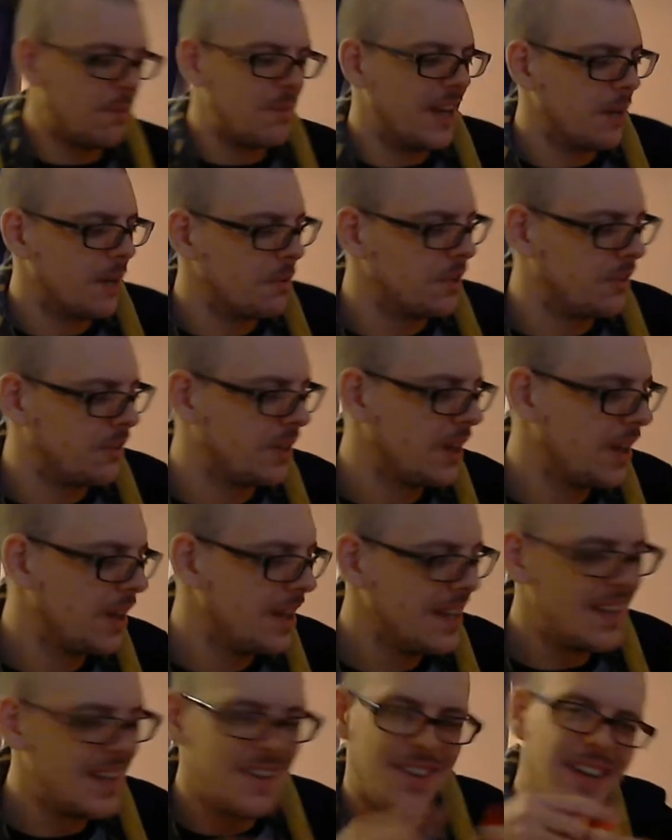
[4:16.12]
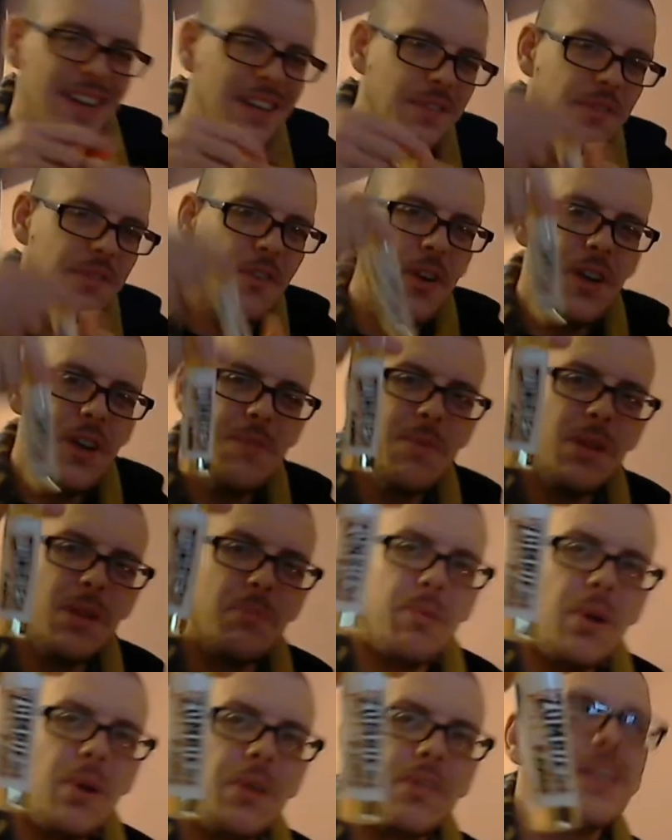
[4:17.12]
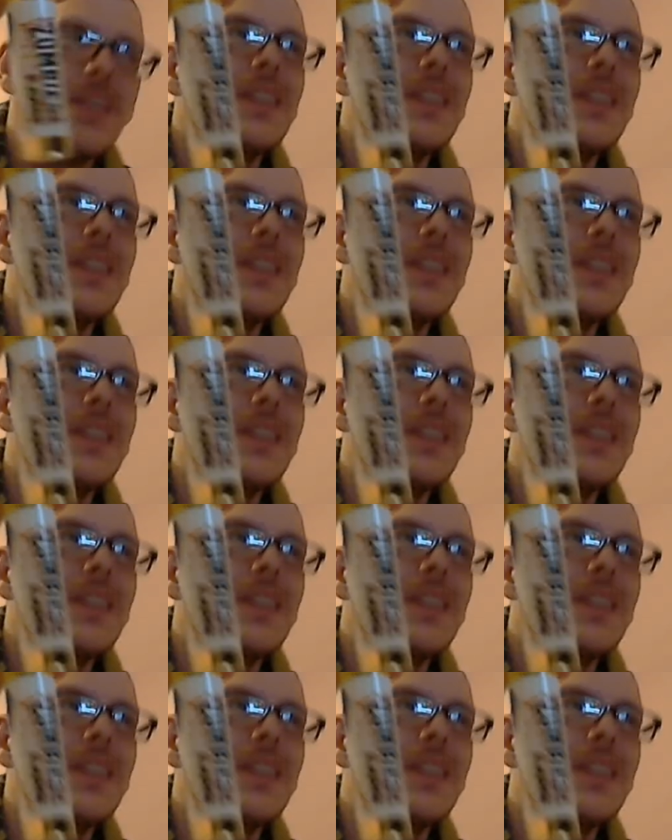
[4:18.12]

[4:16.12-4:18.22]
liquids. Nice 30ml bottles, look